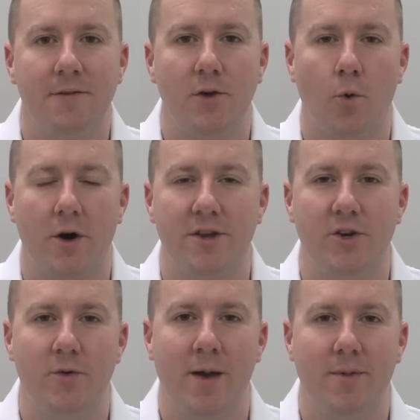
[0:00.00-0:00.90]
If you want to
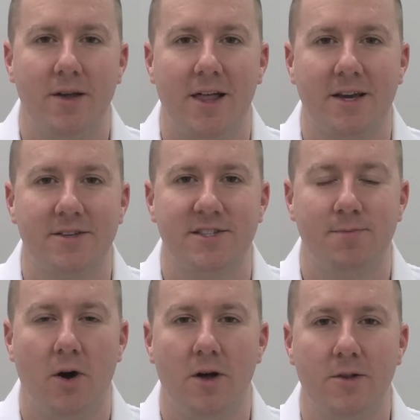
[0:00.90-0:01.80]
do maybe like a
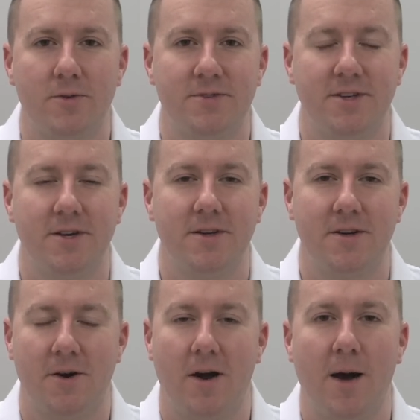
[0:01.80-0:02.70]
small little tilt
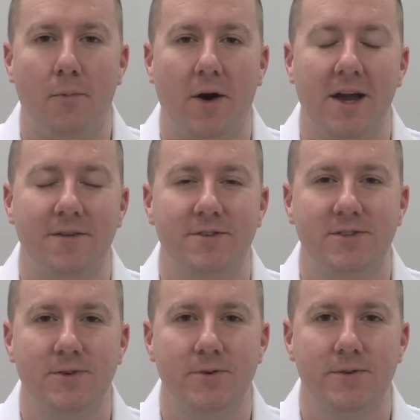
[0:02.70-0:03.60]
or upright of a
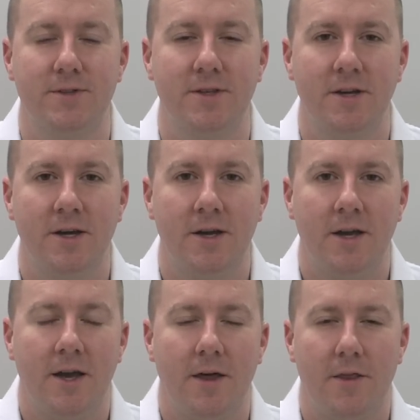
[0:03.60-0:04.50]
tooth,
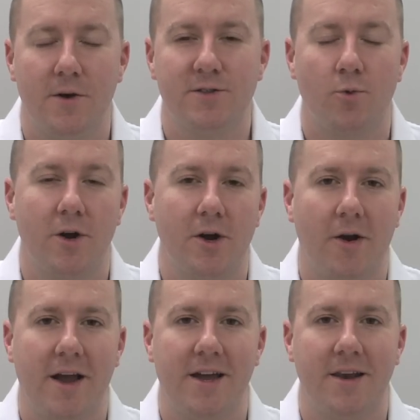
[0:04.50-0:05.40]
those work
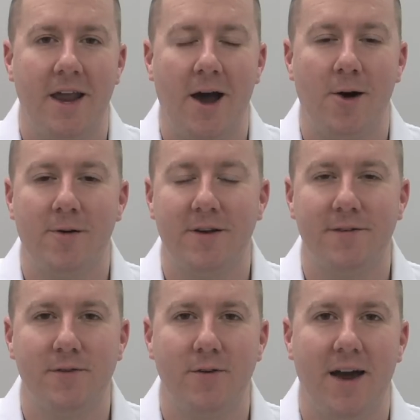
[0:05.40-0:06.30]
great. Now,
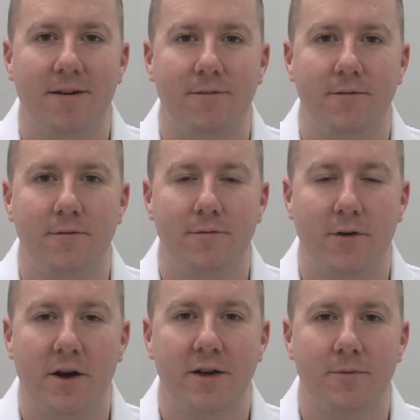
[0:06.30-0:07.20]
if you have
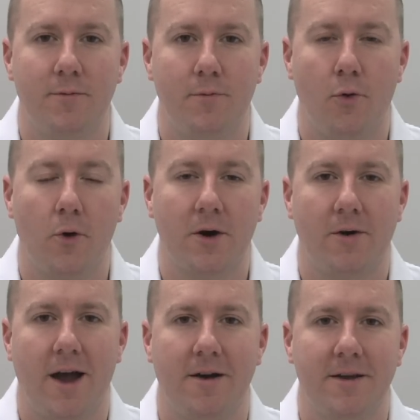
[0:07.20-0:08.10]
very poor
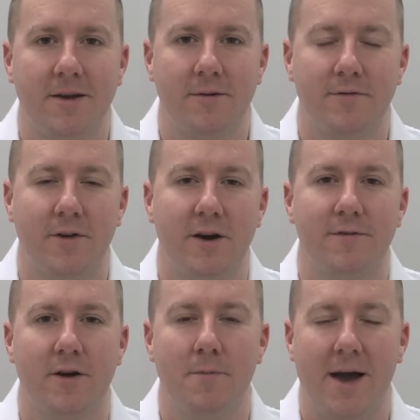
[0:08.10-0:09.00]
crowding or very,
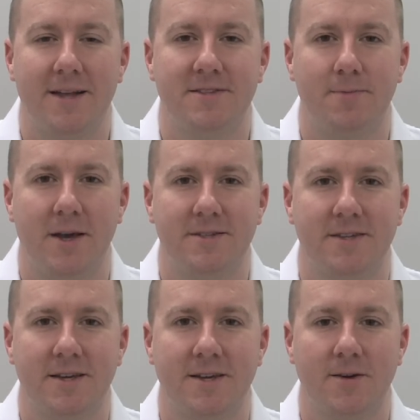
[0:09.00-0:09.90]
very bad
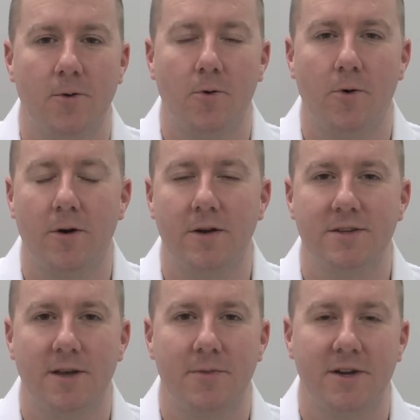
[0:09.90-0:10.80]
spacing or
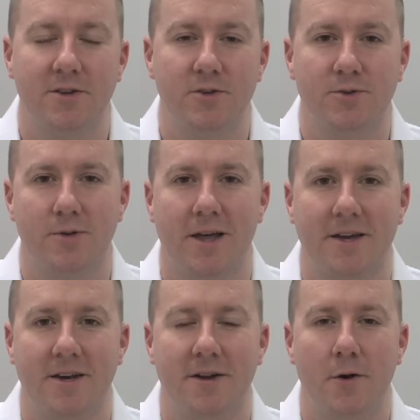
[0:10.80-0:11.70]
something unusual
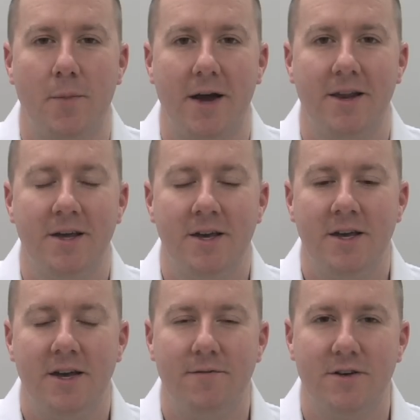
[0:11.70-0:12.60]
like an underbite,
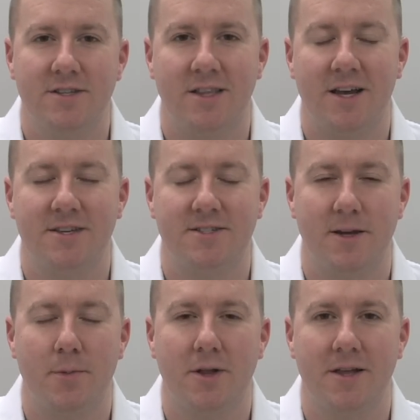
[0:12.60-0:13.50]
Invisalign is
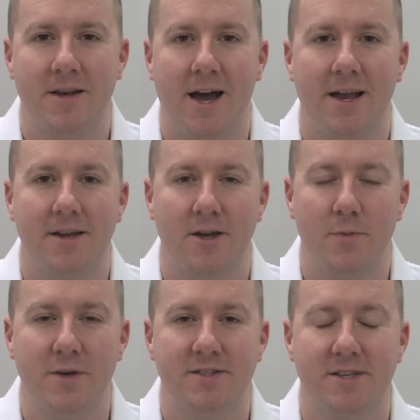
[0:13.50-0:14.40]
typically not going
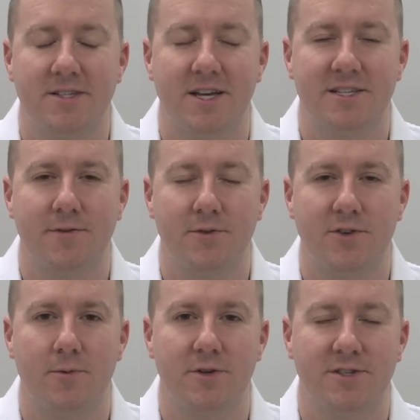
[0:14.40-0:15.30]
to be successful
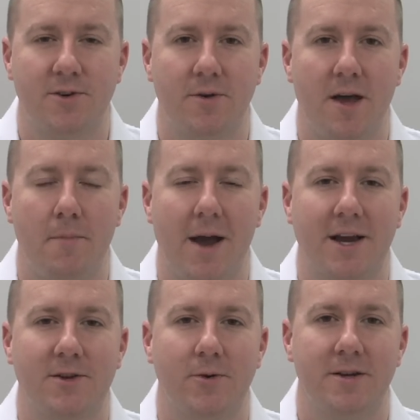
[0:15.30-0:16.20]
to restore that
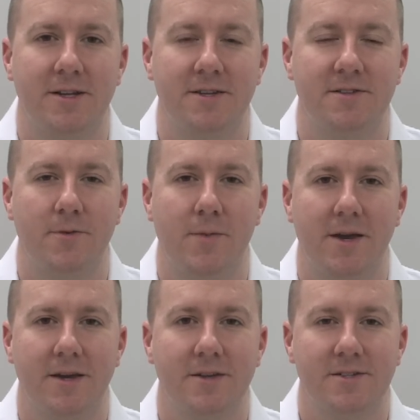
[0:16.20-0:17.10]
back to where it needs to
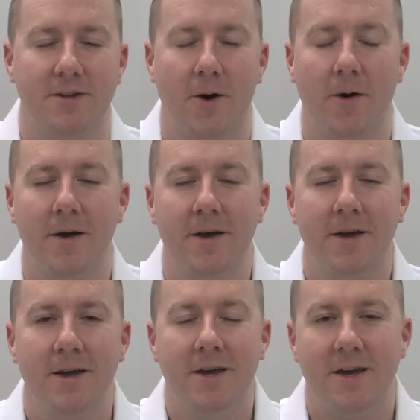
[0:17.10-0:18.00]
be. So
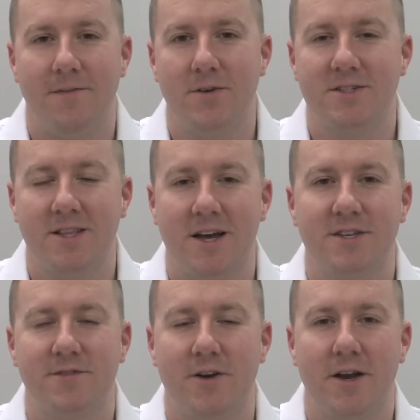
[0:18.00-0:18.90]
Invisalign
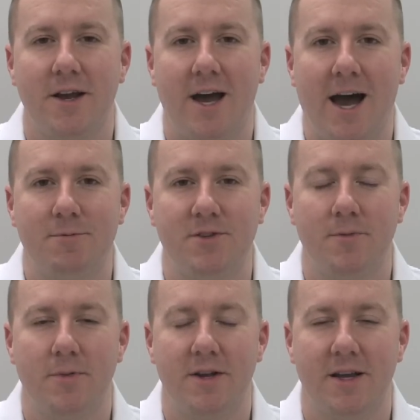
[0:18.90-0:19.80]
is a very good
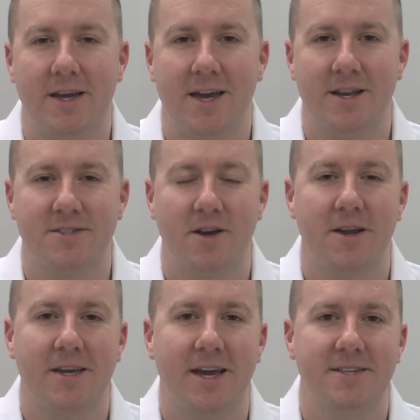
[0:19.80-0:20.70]
option, but again, it's on
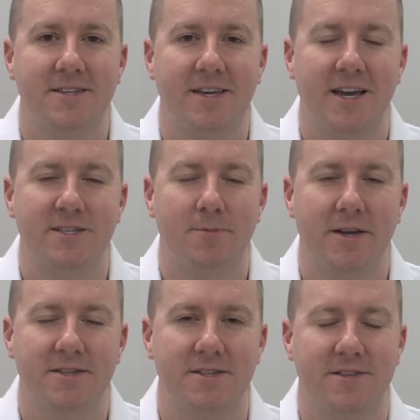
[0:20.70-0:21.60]
a case-to-case
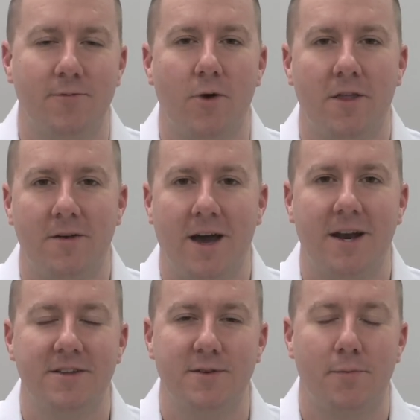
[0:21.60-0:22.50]
basis of whether or
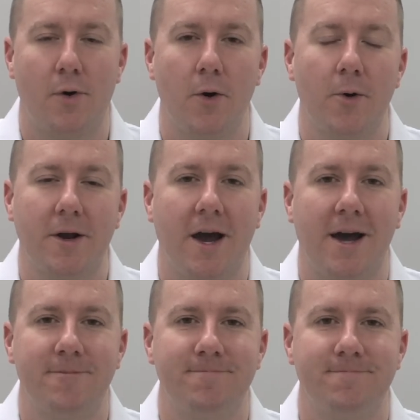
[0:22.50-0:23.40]
not it's a pro or
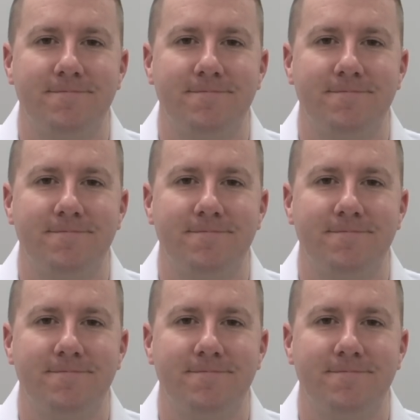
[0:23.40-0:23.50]
con.